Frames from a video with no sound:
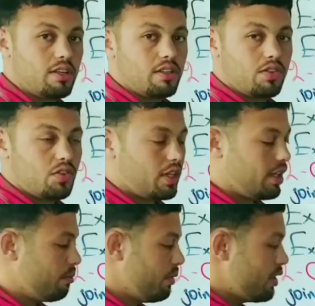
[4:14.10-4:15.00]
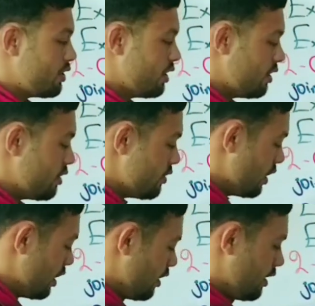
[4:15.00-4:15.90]
this is a complete sentence.
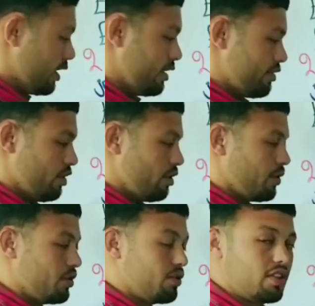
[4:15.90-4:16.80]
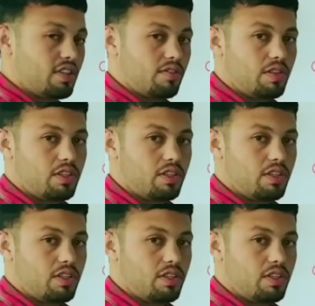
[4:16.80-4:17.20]
And Zia watches TV,